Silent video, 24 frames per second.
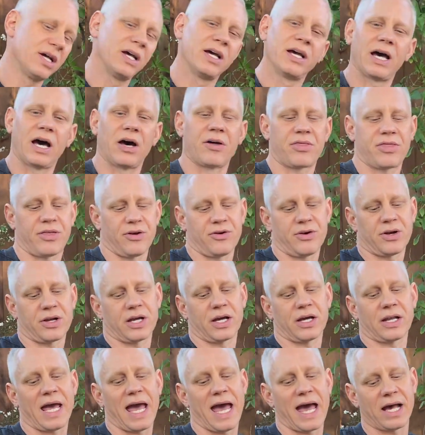how
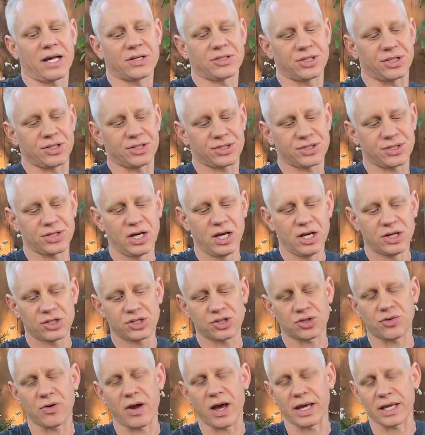Theragun has its
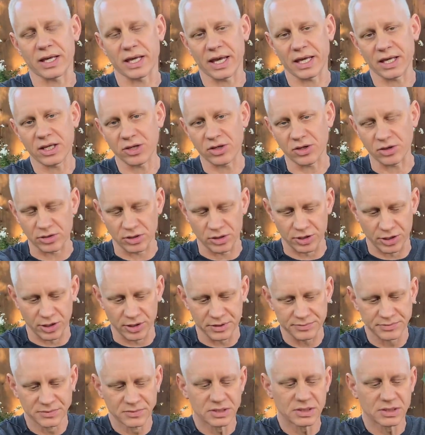triangular